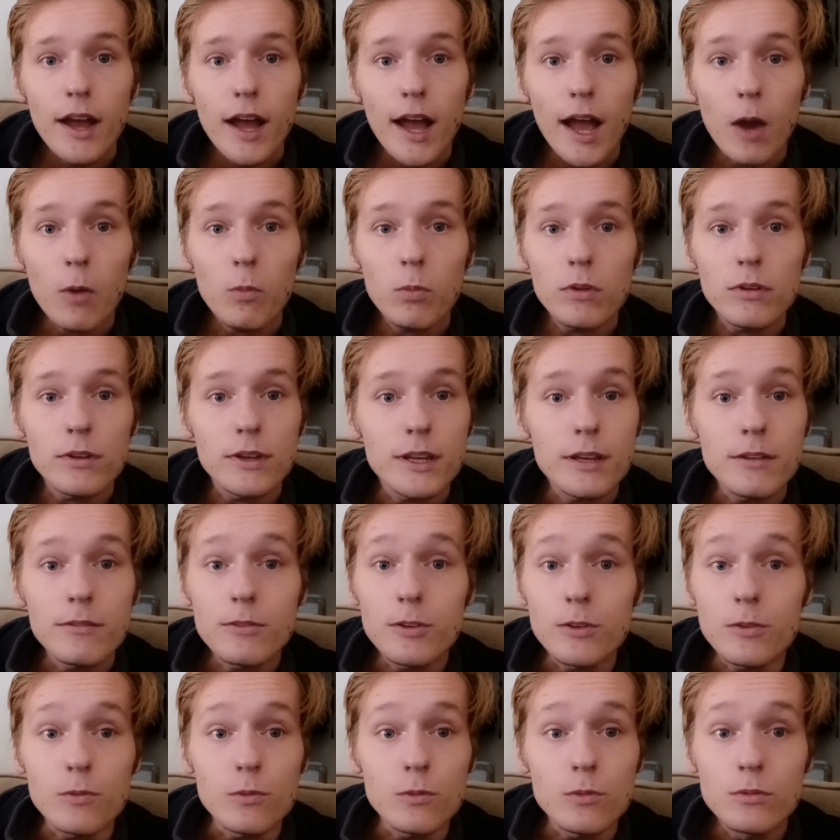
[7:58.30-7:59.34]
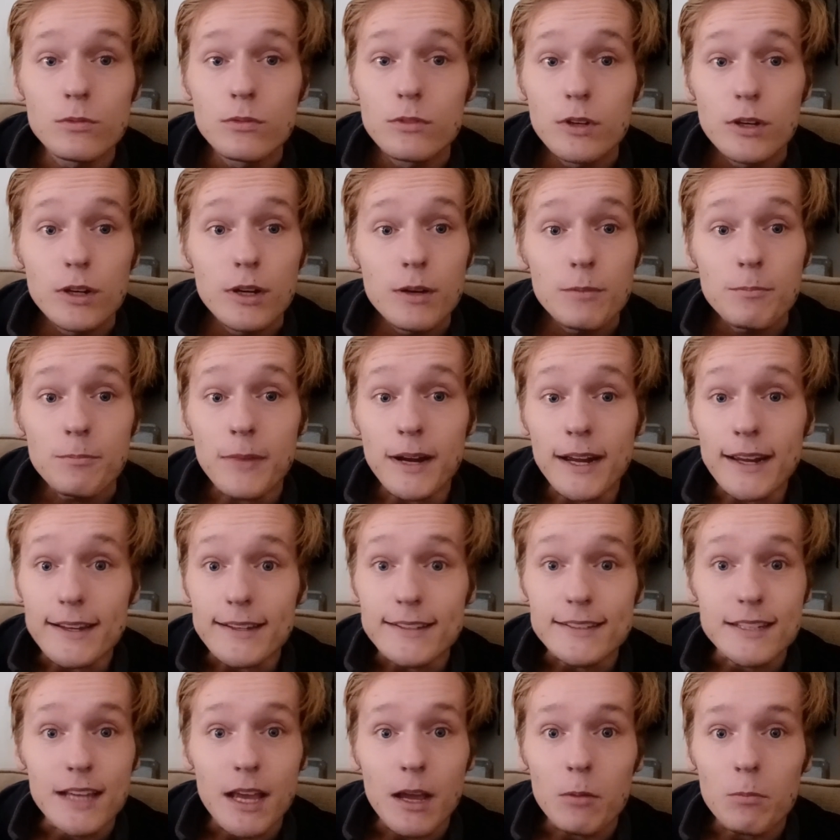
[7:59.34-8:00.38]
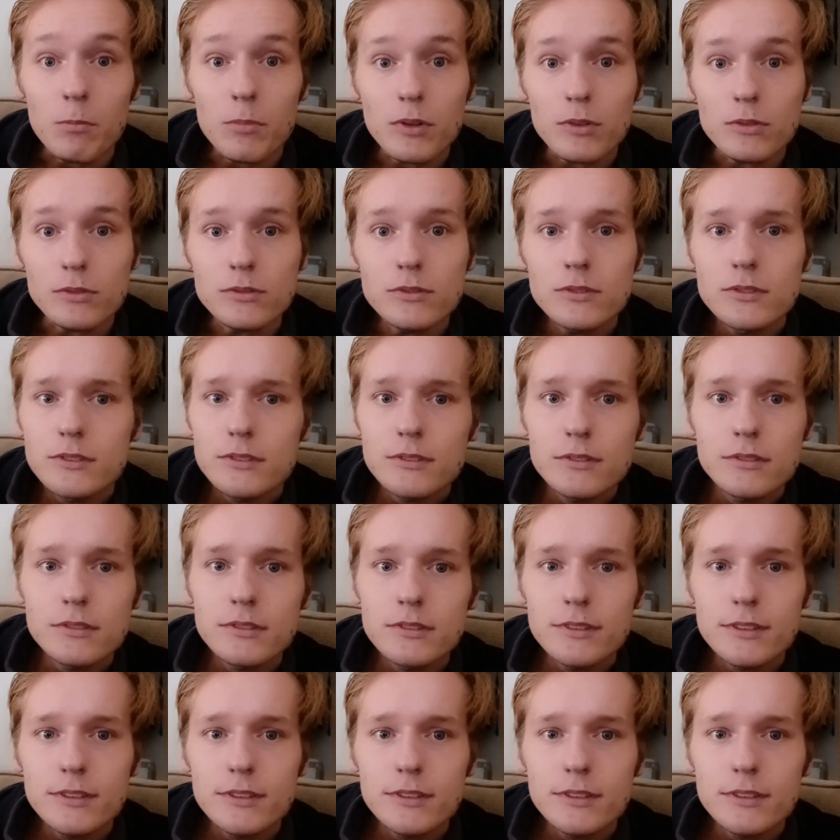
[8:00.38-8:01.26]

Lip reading: I will give you my examples